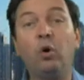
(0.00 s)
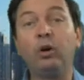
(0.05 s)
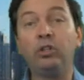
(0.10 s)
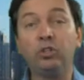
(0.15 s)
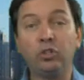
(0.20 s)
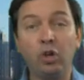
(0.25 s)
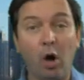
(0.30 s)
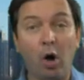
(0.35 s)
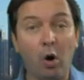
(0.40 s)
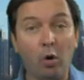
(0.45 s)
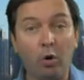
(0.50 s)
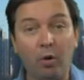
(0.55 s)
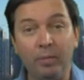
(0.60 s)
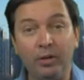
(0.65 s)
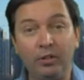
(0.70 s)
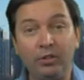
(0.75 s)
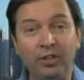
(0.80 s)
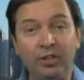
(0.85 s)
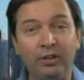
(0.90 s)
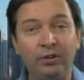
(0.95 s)
on a total
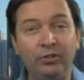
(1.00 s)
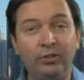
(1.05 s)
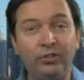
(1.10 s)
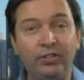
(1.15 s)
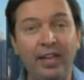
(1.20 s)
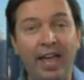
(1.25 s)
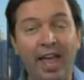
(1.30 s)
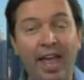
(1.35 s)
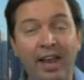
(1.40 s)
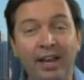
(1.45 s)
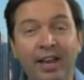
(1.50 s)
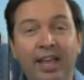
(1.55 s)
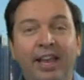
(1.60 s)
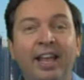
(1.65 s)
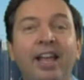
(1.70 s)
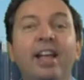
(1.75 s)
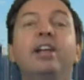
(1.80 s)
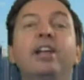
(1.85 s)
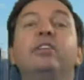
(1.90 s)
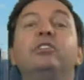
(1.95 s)
misunderstanding.